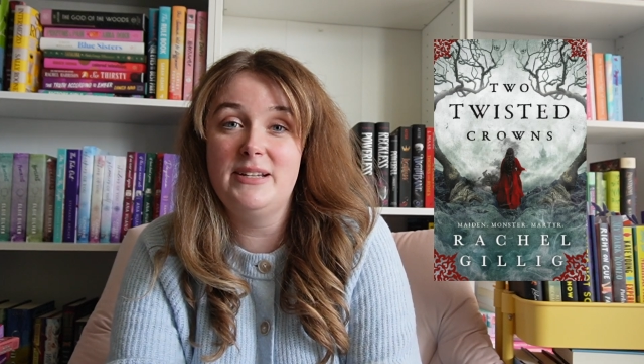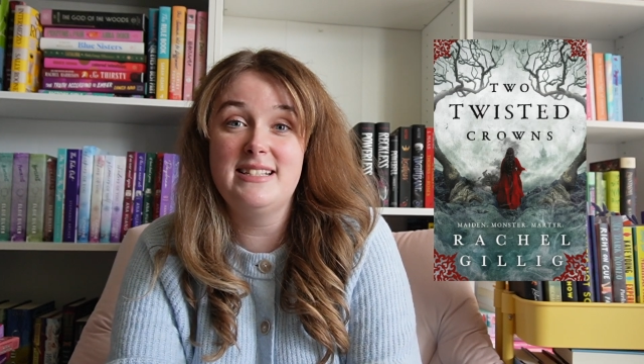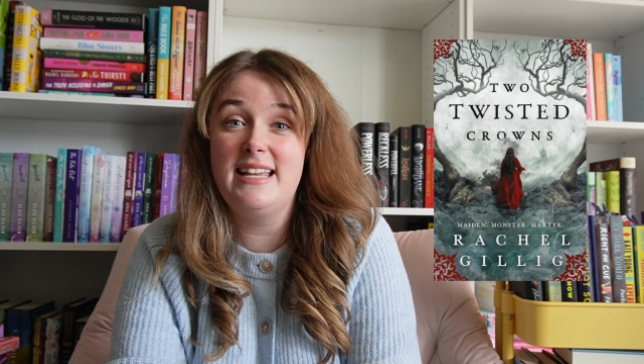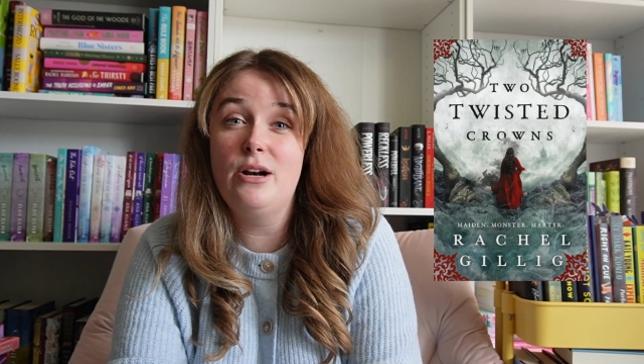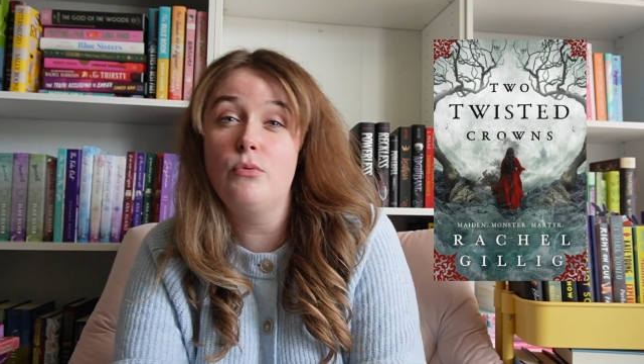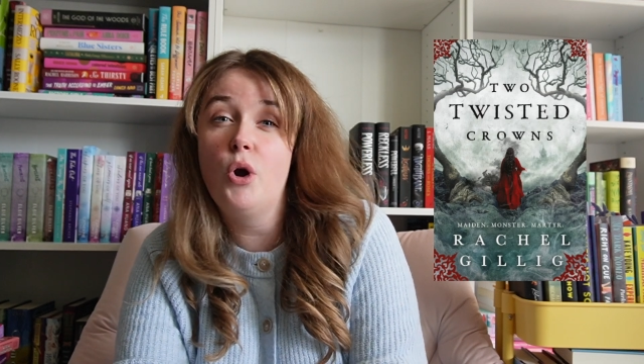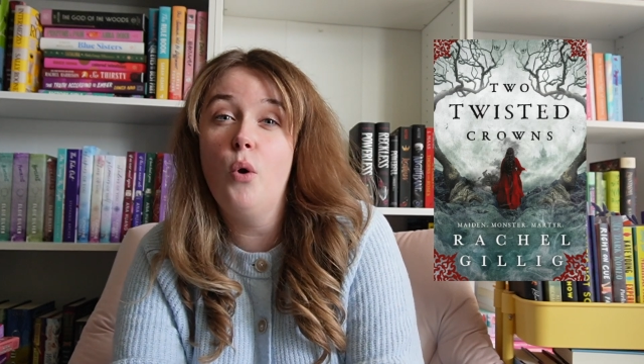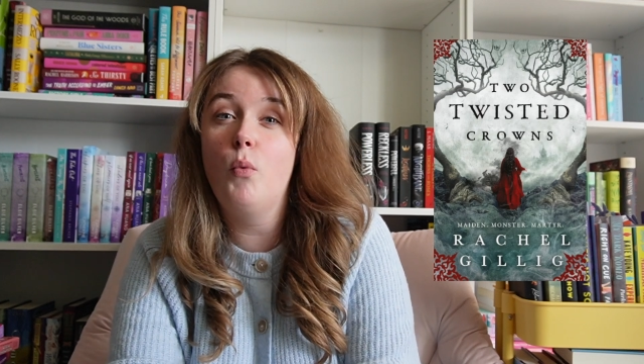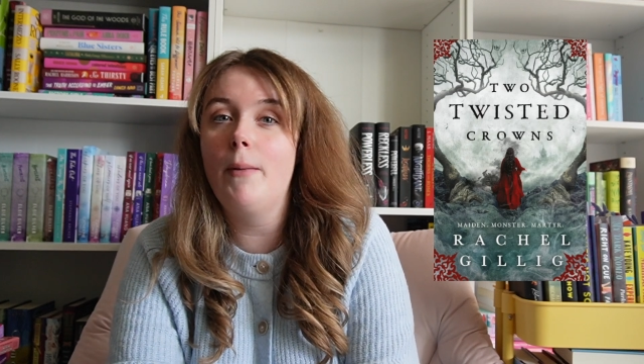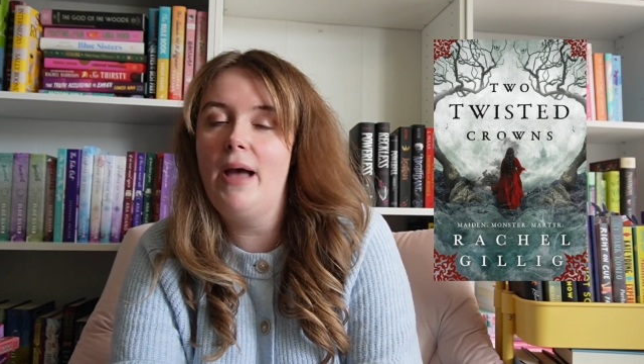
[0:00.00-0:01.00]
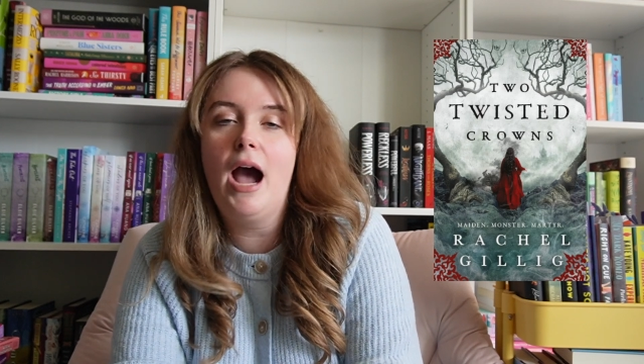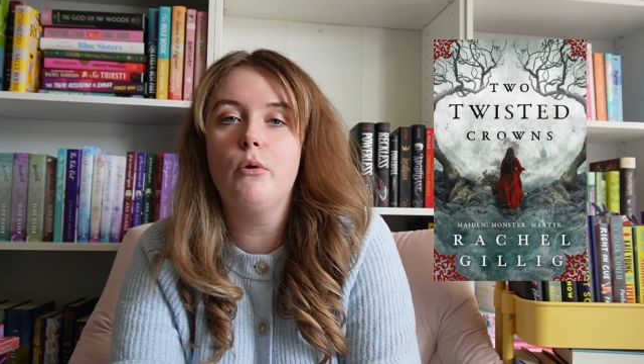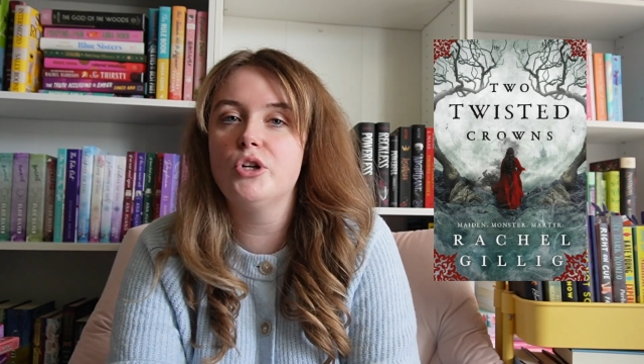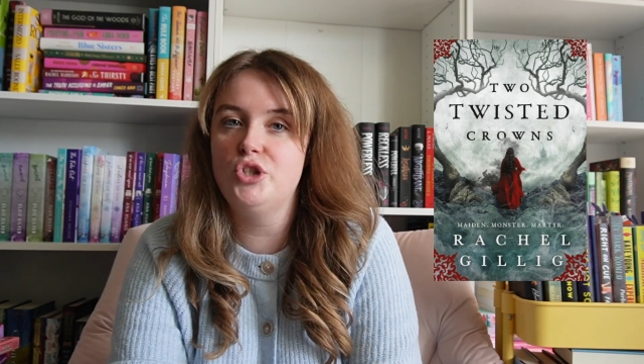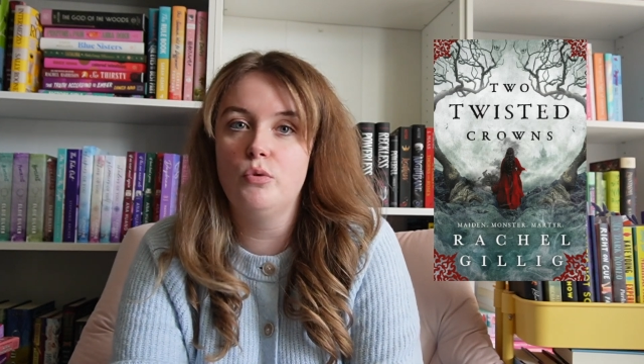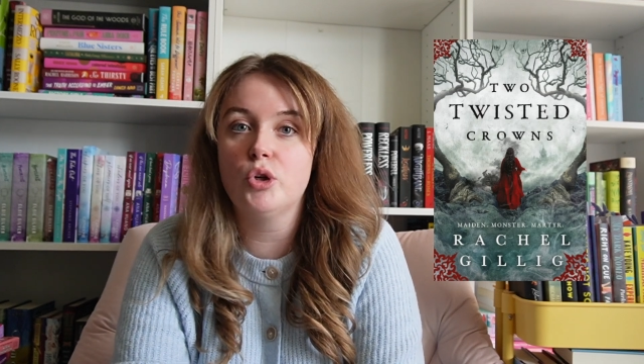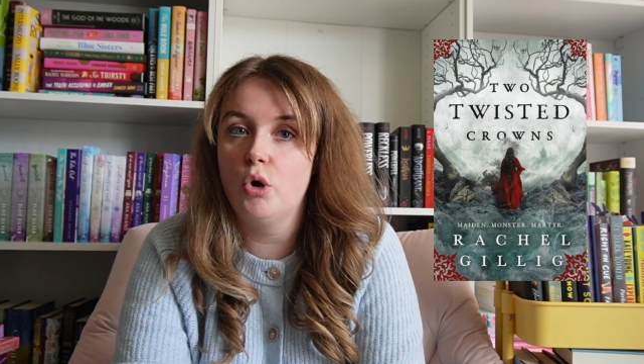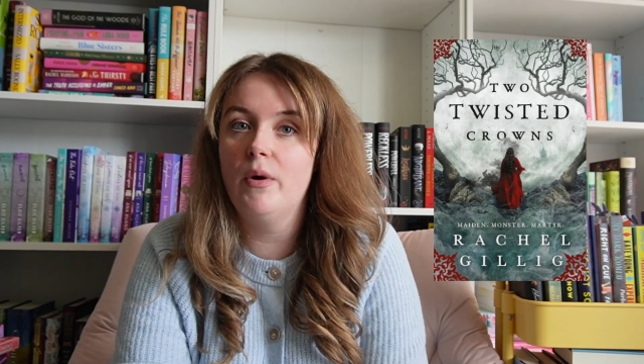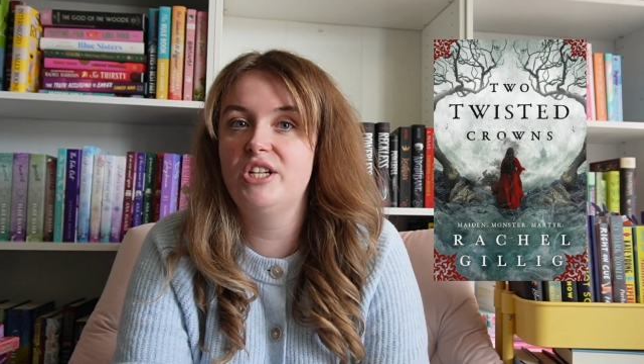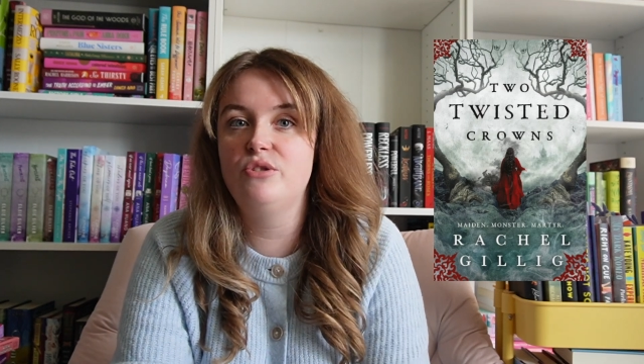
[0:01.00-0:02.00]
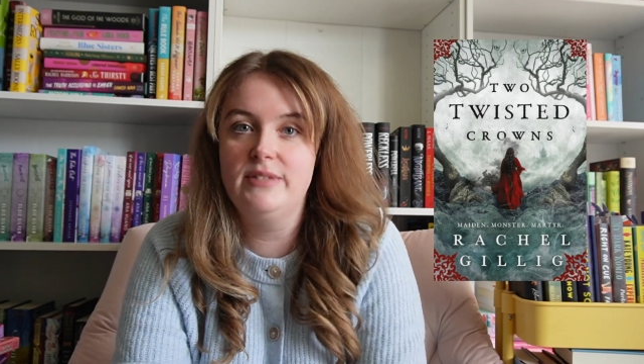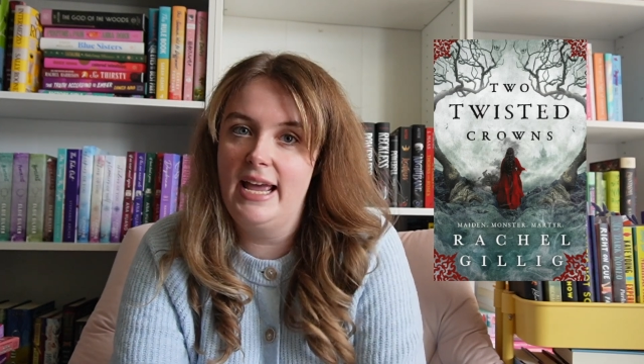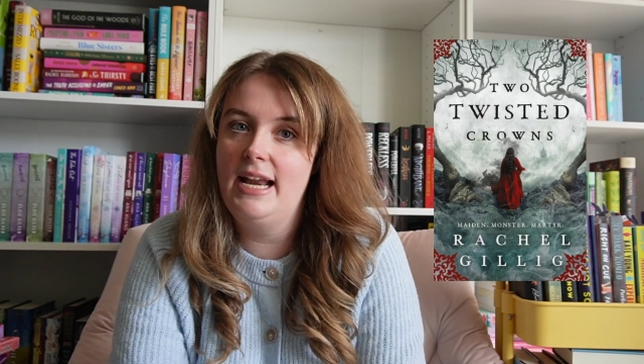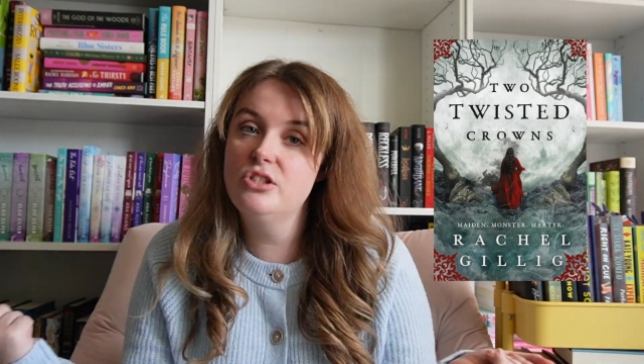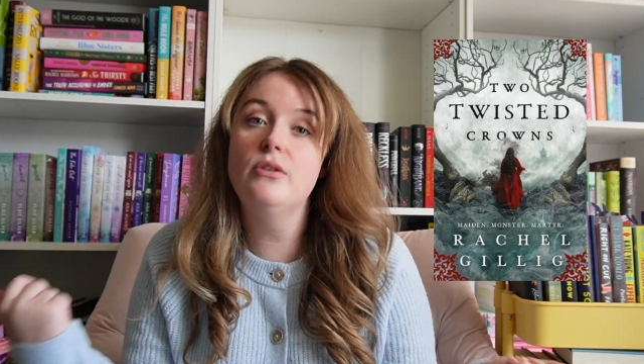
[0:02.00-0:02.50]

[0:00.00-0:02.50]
because they don't know what powers you are going to get.